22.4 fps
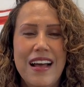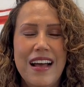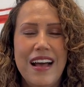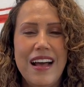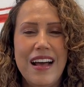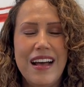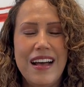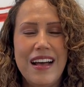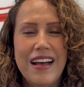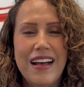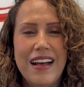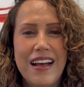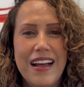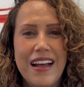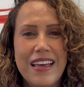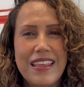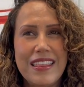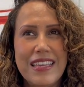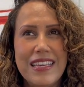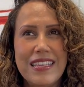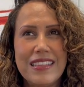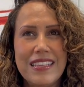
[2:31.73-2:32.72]
I
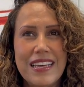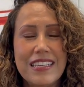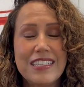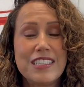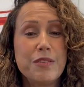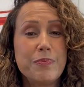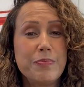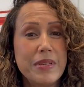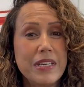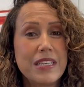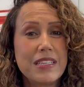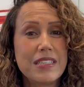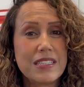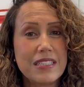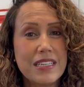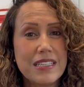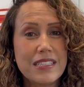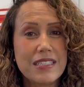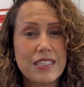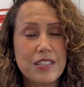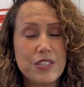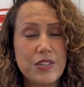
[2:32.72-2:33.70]
think that's the biggest
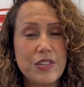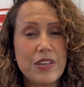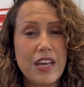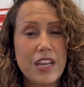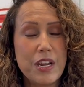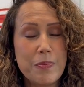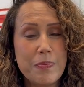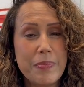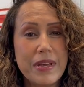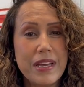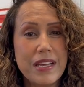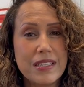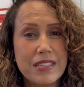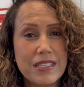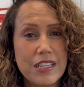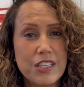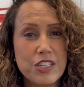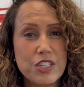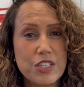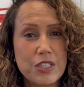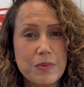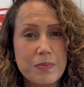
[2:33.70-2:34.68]
lesson. You got to pay
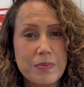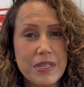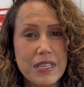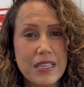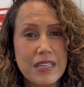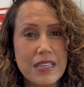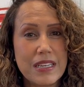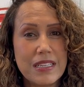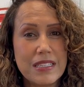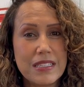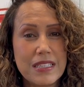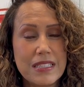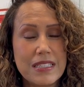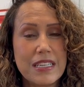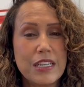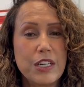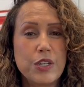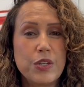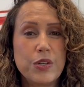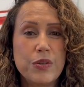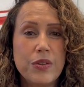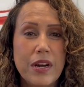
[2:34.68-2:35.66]
attention, because it's
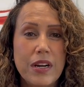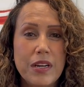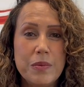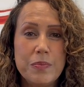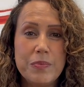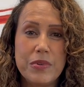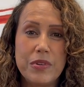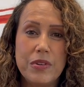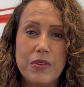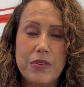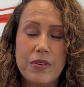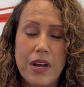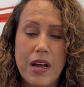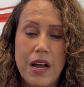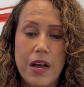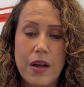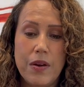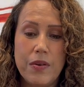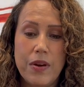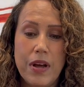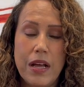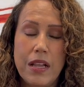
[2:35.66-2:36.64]
incredible
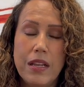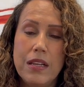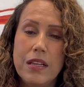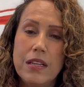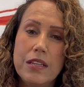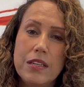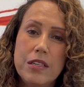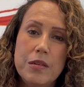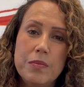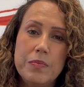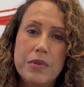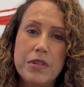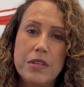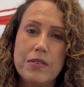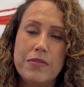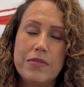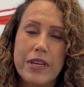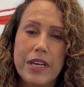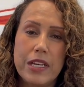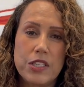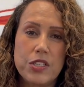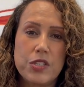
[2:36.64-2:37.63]
how a little bit
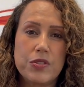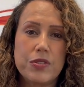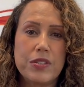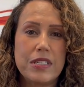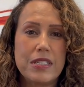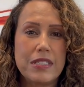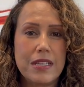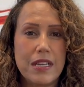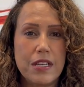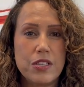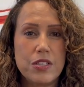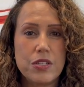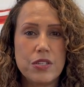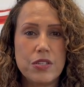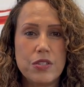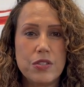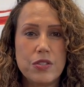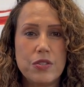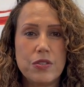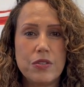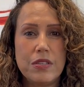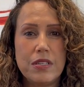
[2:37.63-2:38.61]
of extra
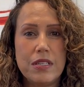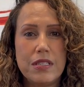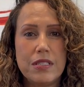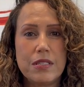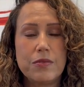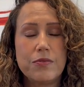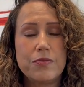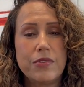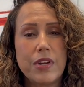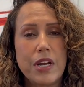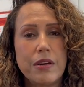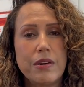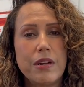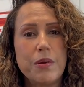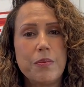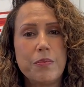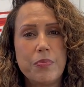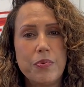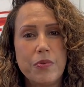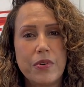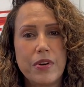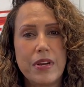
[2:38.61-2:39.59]
attention to these very
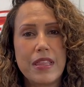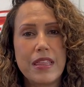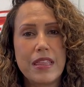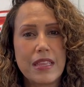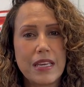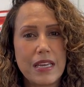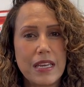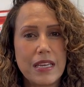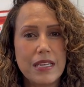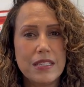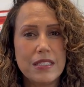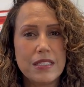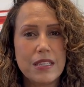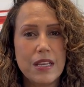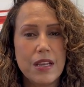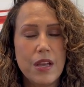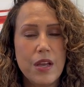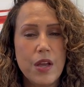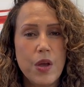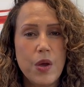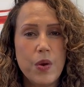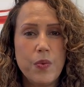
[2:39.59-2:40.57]
important things
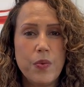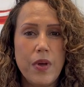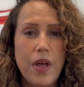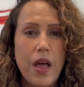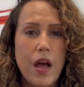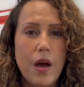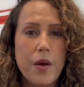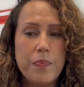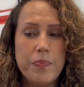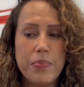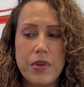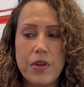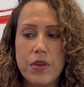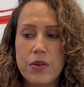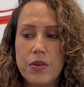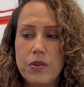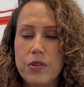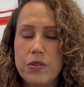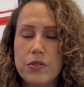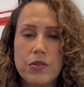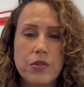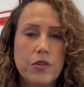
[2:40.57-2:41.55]
will help you
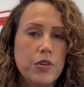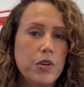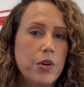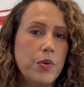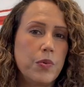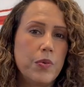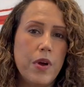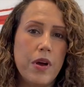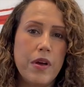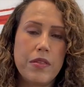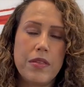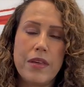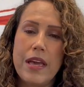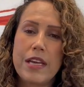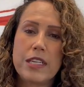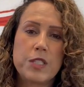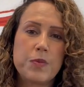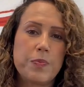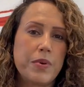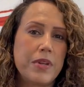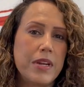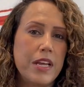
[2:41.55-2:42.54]
grow your wealth
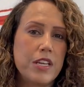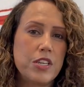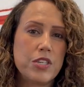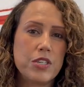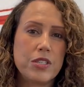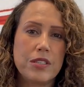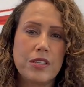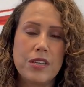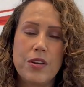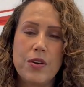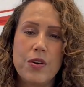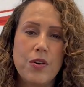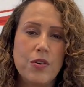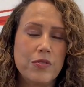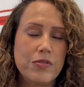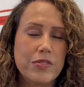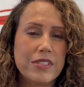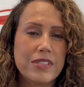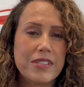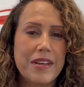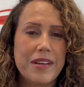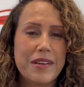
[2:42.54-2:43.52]
exponentially
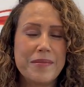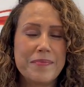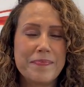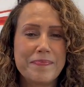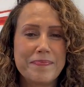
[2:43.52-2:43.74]
over time.